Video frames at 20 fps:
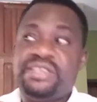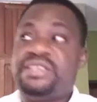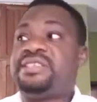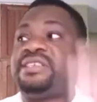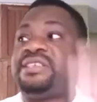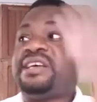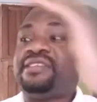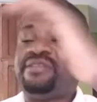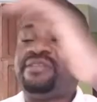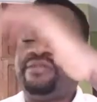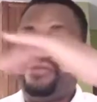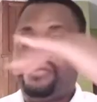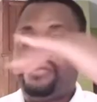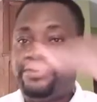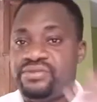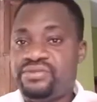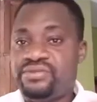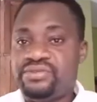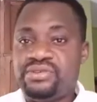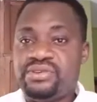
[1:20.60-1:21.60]
The
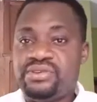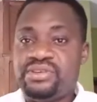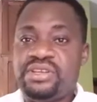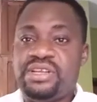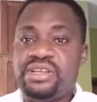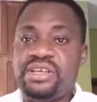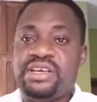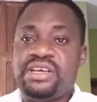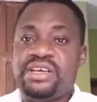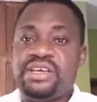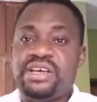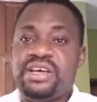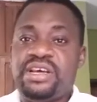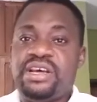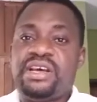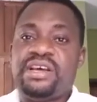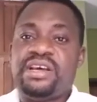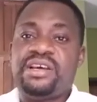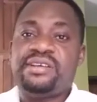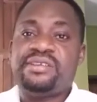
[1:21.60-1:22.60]
saxophone,
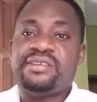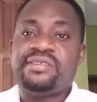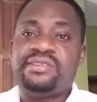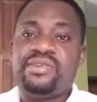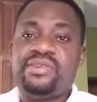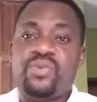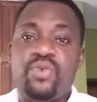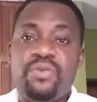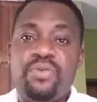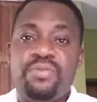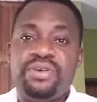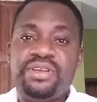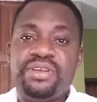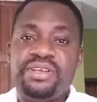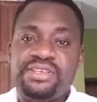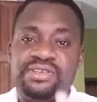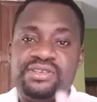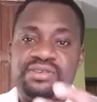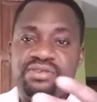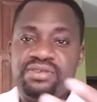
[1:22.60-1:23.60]
the whole
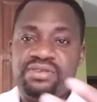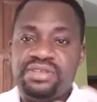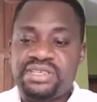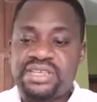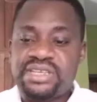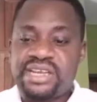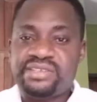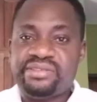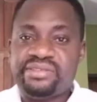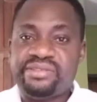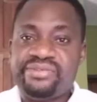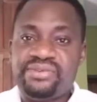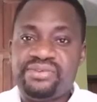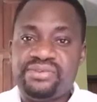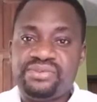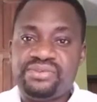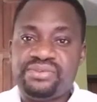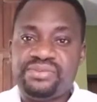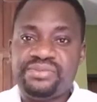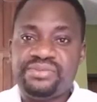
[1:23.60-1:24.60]
body is called the
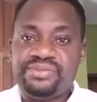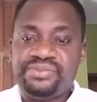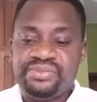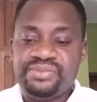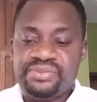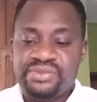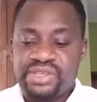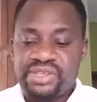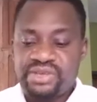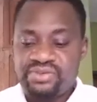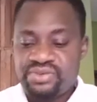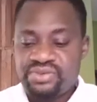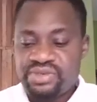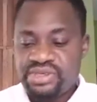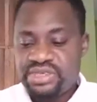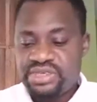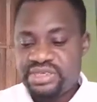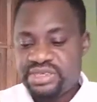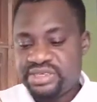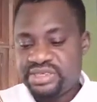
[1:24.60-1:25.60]
saxophone. Now
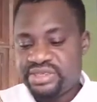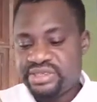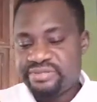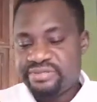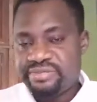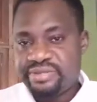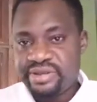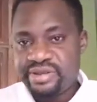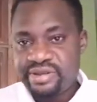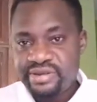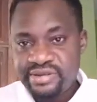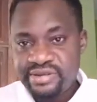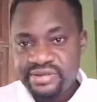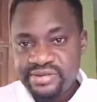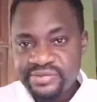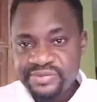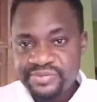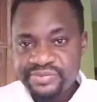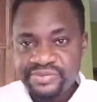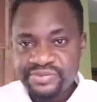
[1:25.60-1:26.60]
this is the bell.
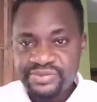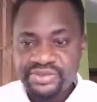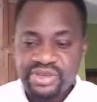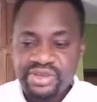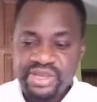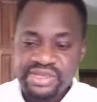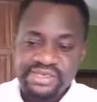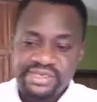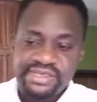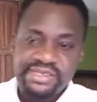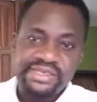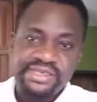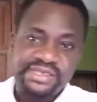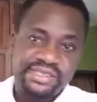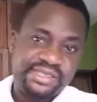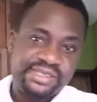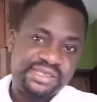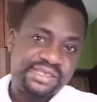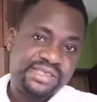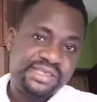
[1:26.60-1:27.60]
You can see
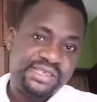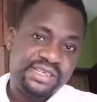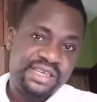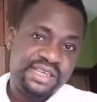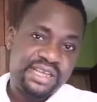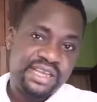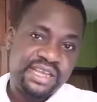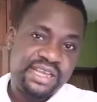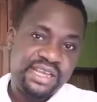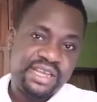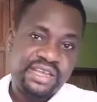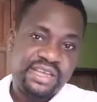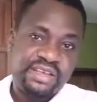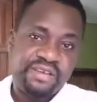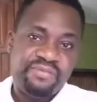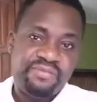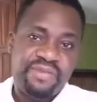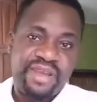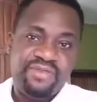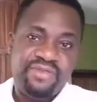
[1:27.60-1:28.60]
it
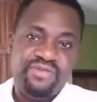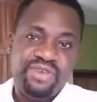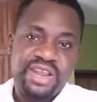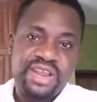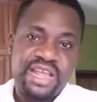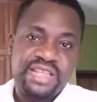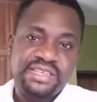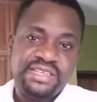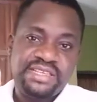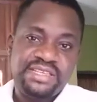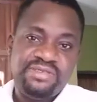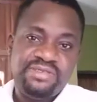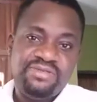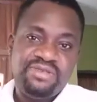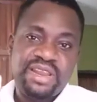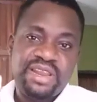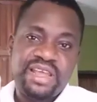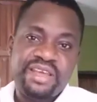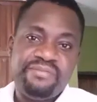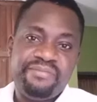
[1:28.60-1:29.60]
by looking at it. It
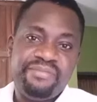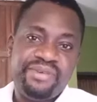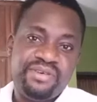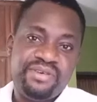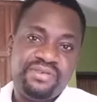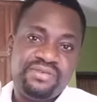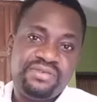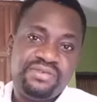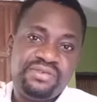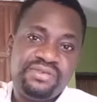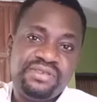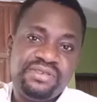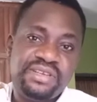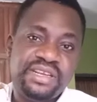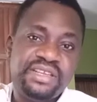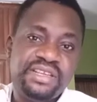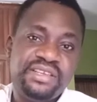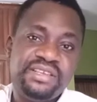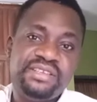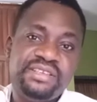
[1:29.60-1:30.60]
looks like a bell
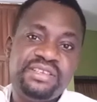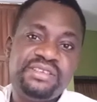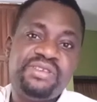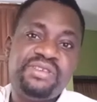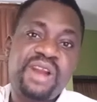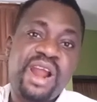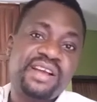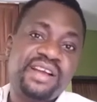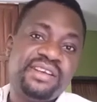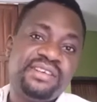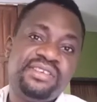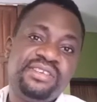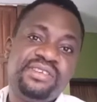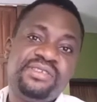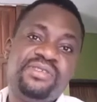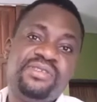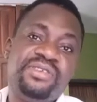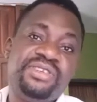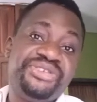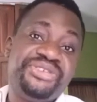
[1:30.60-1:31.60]
that they rang
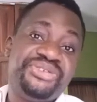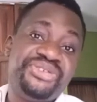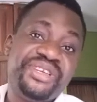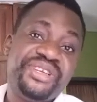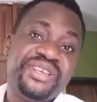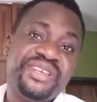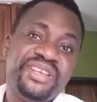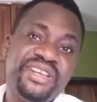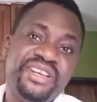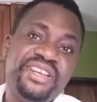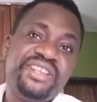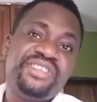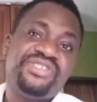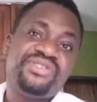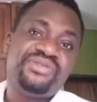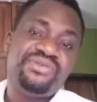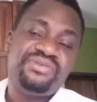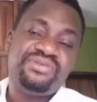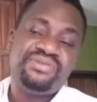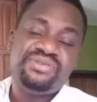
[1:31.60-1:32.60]
or the ring in the
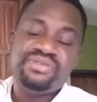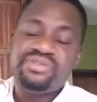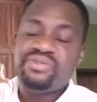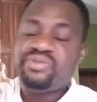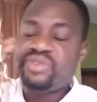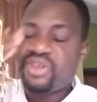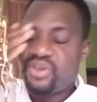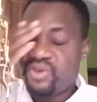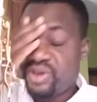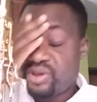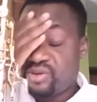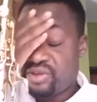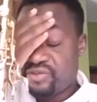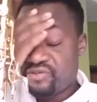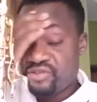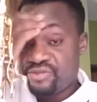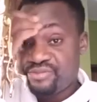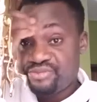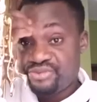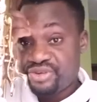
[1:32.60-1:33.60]
school when you are
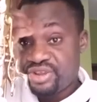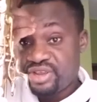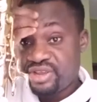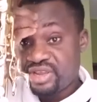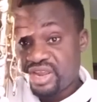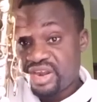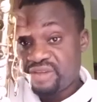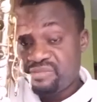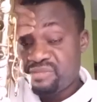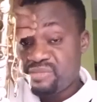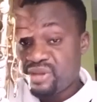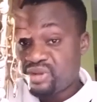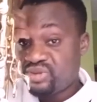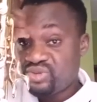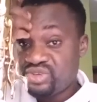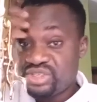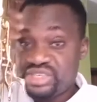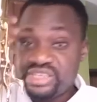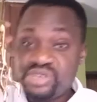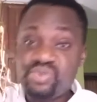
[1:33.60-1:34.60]
going for break. I remember
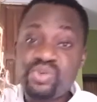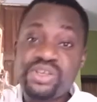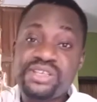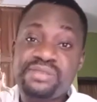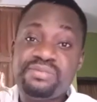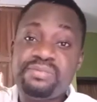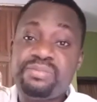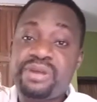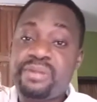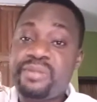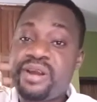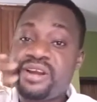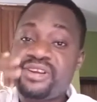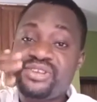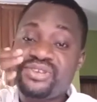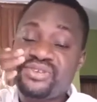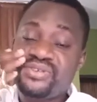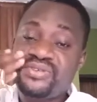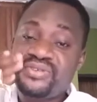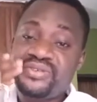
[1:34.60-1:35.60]
those days when
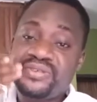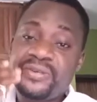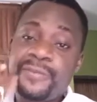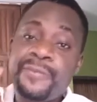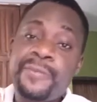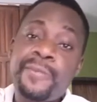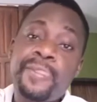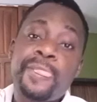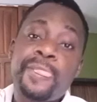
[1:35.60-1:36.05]
primary schools,